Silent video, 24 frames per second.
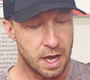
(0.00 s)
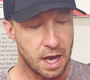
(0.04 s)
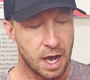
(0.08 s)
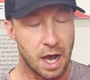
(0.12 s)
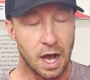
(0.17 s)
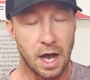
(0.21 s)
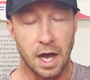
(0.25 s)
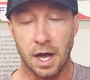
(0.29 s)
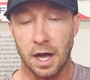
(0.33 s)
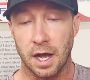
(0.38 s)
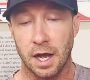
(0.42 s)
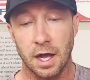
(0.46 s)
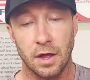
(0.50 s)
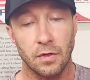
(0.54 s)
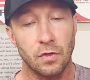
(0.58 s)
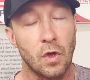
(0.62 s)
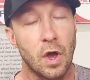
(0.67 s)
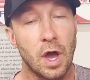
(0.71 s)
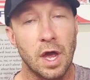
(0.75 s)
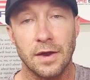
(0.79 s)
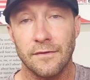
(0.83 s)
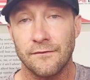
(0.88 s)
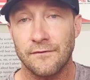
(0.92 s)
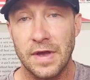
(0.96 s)
a
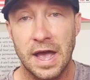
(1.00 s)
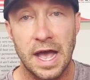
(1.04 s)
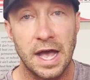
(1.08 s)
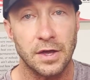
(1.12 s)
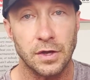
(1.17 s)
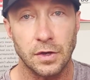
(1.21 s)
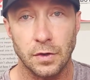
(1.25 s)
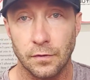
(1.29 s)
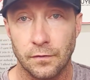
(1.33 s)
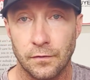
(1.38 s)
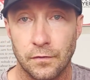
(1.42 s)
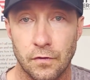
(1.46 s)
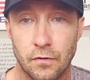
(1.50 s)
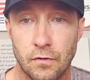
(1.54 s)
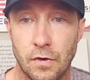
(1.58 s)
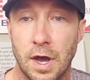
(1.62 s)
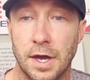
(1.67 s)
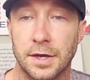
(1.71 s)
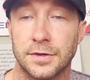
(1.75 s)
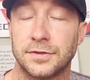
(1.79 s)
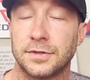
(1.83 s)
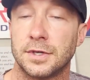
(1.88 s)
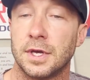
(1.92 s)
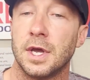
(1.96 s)
lot of value for
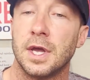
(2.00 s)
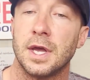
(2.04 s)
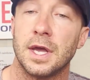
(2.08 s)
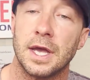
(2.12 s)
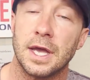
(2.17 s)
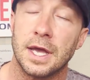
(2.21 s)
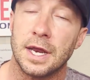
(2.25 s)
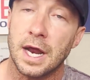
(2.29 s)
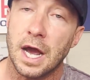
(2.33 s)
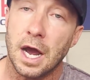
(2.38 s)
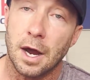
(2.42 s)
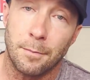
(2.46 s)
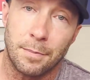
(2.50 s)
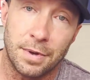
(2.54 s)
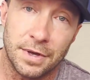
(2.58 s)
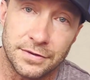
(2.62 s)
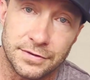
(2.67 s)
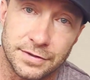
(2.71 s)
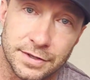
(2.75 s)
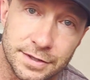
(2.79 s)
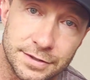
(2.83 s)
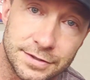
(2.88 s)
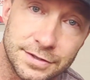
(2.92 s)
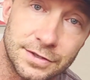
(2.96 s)
us in our
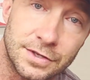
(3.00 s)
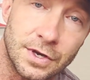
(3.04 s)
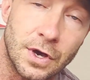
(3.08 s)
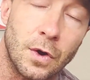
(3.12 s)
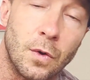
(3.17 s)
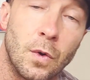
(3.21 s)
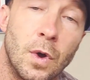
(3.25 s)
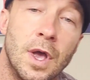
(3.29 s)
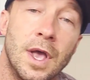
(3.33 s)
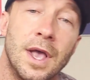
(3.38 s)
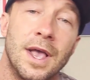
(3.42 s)
business. So